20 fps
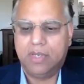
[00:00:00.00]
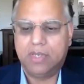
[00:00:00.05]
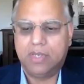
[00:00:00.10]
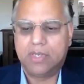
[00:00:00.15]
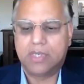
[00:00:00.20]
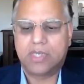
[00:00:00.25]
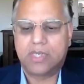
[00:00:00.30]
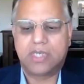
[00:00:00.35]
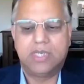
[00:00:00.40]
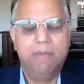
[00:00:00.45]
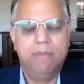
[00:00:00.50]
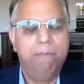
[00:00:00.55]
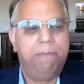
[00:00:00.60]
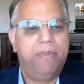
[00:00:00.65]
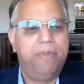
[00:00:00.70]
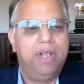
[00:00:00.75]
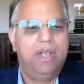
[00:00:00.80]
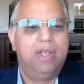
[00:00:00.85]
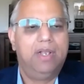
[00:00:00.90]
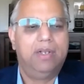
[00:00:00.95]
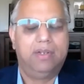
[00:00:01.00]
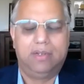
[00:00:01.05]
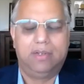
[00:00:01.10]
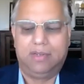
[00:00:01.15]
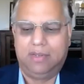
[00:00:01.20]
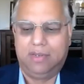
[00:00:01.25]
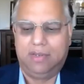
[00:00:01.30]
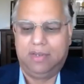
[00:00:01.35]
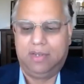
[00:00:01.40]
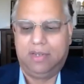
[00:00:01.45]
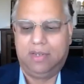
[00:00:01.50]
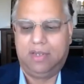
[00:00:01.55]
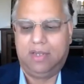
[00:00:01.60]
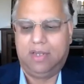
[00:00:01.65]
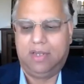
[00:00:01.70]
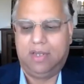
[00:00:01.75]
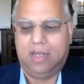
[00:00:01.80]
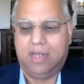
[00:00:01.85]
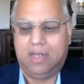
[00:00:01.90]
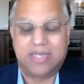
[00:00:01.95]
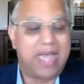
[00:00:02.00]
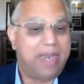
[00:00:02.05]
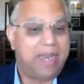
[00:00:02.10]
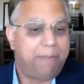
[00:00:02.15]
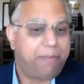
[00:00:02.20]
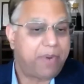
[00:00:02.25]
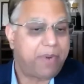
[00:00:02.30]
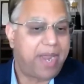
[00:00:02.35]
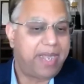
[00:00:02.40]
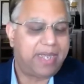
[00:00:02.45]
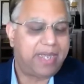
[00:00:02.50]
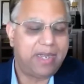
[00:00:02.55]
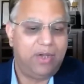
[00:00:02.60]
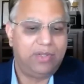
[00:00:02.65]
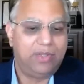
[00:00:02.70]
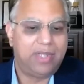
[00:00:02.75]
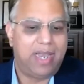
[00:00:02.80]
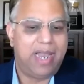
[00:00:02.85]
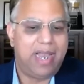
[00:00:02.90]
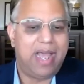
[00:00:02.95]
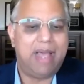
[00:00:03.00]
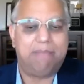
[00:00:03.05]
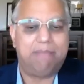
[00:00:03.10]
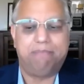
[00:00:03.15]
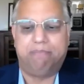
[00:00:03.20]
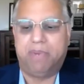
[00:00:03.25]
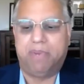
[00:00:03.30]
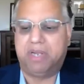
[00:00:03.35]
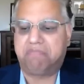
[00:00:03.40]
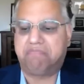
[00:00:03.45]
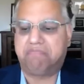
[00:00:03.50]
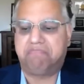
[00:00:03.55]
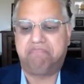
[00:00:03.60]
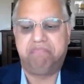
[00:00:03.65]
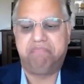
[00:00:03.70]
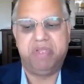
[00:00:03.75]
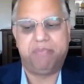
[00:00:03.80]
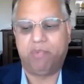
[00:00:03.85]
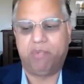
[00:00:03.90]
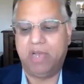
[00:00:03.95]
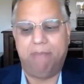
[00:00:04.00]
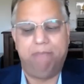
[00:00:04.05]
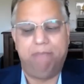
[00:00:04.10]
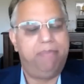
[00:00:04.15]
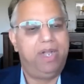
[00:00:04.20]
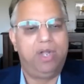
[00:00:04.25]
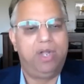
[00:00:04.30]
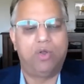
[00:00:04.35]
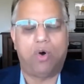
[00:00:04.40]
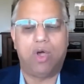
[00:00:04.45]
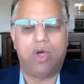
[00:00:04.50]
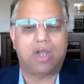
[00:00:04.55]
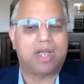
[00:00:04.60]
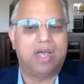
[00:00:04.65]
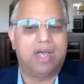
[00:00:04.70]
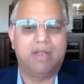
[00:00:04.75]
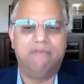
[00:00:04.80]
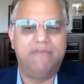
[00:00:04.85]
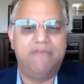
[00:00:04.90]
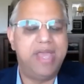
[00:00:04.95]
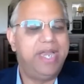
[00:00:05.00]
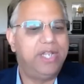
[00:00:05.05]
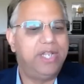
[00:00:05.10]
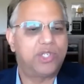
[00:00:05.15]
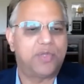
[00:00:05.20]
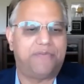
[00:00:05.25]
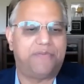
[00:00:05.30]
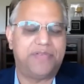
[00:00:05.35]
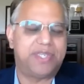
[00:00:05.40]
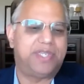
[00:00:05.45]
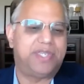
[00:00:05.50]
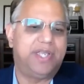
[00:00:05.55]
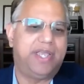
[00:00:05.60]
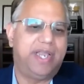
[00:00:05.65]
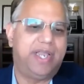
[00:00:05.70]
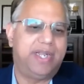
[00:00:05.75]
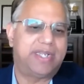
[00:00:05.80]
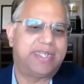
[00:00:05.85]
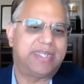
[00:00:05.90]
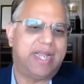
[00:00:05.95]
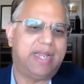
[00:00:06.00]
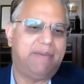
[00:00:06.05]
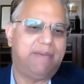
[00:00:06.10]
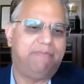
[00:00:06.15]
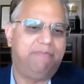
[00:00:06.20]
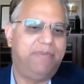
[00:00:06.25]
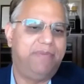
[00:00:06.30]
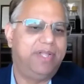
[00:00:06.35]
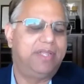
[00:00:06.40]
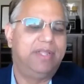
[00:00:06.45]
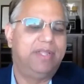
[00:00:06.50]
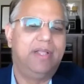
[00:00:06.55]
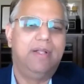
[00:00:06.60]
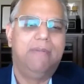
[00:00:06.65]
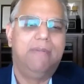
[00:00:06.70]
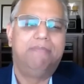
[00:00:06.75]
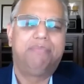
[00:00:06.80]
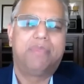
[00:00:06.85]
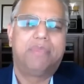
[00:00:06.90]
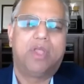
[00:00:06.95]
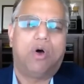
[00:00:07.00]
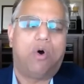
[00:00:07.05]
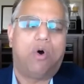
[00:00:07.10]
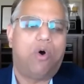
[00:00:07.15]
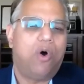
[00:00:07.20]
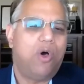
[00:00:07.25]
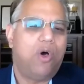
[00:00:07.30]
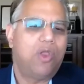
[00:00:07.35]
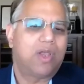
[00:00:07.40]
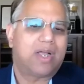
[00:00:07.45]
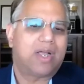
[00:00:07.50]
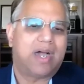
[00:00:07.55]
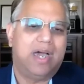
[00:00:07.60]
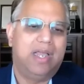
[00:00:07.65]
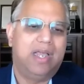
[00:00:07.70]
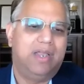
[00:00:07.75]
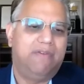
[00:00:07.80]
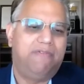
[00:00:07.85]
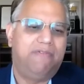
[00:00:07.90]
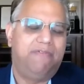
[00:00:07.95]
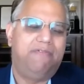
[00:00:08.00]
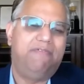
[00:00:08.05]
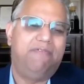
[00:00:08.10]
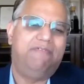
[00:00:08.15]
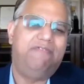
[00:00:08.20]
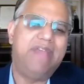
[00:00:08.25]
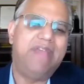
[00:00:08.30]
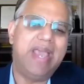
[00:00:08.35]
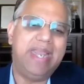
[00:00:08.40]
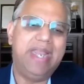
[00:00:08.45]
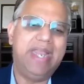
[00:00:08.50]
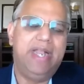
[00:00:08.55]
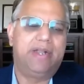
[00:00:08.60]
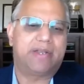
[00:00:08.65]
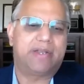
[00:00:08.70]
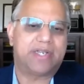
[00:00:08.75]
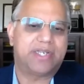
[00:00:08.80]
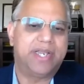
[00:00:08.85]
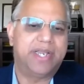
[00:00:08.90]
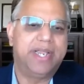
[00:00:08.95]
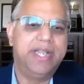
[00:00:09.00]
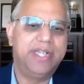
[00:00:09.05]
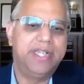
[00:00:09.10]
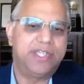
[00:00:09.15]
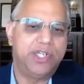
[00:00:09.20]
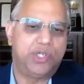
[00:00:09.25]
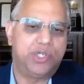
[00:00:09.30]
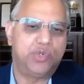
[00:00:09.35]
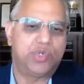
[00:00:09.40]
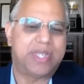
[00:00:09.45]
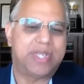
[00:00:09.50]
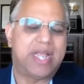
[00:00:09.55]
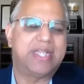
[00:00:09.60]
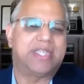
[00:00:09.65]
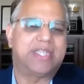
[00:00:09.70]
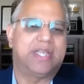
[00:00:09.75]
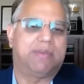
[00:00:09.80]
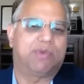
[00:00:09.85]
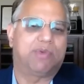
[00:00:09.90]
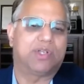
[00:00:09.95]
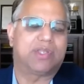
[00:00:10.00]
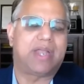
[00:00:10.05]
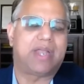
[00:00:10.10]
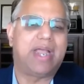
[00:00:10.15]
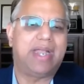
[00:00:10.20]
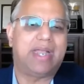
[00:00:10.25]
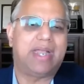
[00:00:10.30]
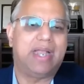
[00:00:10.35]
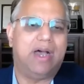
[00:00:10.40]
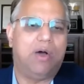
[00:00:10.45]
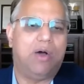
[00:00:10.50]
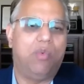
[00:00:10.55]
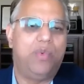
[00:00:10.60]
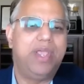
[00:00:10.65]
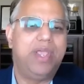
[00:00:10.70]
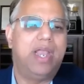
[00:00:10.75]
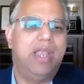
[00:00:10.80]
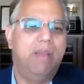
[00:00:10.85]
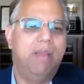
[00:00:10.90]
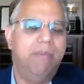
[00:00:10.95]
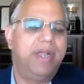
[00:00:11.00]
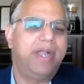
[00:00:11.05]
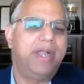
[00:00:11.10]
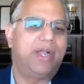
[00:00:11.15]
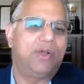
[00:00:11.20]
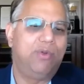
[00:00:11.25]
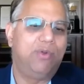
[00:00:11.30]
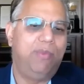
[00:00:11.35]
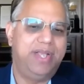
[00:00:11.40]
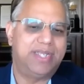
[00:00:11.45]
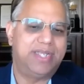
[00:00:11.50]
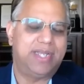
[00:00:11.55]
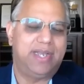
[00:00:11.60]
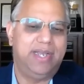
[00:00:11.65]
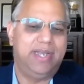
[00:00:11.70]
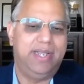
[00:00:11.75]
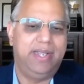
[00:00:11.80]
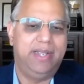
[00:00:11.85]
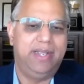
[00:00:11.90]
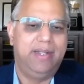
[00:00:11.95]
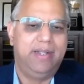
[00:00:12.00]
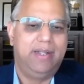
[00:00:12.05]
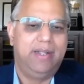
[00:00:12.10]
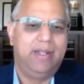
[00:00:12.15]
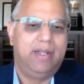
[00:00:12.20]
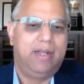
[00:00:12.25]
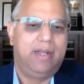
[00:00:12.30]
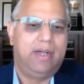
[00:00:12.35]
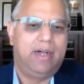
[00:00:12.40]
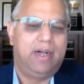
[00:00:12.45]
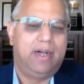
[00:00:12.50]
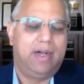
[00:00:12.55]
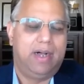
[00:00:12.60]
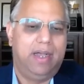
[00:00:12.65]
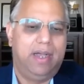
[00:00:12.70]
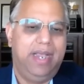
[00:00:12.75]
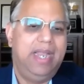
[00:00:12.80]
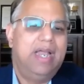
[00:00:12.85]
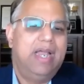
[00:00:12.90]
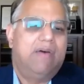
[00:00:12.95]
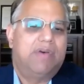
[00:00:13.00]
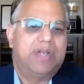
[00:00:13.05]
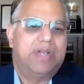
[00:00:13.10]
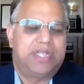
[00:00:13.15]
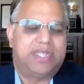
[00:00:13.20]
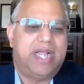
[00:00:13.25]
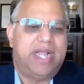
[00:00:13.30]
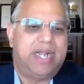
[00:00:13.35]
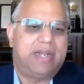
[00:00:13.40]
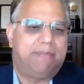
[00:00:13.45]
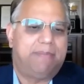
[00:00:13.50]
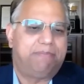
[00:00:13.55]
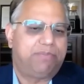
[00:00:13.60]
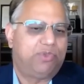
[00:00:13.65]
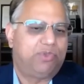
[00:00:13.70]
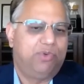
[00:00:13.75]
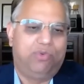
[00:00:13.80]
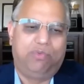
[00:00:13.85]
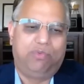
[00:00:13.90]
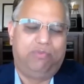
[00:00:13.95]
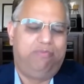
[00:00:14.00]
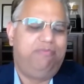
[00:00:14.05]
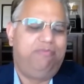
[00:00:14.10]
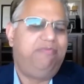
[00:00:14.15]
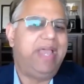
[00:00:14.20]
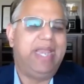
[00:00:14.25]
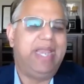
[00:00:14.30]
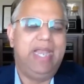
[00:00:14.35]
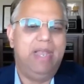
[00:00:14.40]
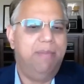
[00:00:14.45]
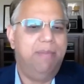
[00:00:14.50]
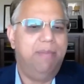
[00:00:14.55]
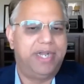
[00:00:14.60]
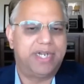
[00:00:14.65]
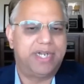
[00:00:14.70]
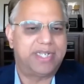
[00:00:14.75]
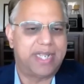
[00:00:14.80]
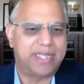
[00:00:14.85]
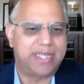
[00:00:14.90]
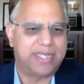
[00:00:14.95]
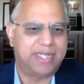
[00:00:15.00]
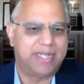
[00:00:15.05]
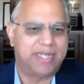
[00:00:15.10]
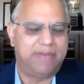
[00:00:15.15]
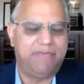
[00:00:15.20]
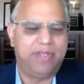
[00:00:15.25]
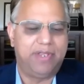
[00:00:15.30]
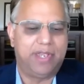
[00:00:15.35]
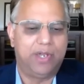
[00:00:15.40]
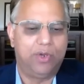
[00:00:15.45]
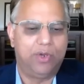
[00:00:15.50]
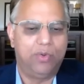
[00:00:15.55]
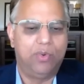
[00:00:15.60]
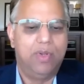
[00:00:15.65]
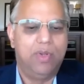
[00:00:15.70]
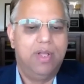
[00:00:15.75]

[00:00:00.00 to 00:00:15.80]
simple uh, setup right now in the lab, but people have built all kind of very sophisticated setup with all kind of very interesting in-situ sensing. Because right now we are limited to basically uh, in our setup to very limited sensing that we can do.